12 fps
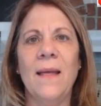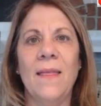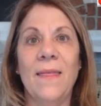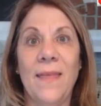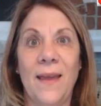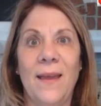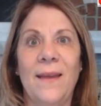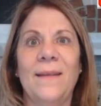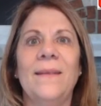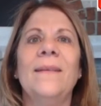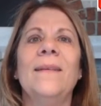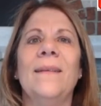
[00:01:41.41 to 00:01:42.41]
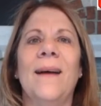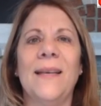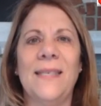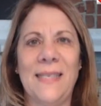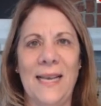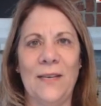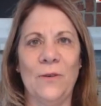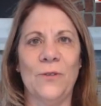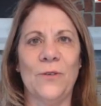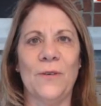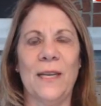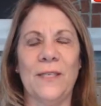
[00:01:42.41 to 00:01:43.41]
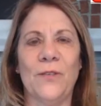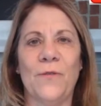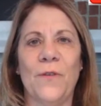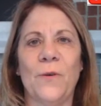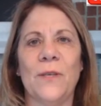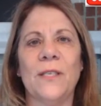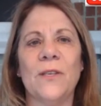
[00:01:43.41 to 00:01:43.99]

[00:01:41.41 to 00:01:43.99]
then I stay laser, laser focused.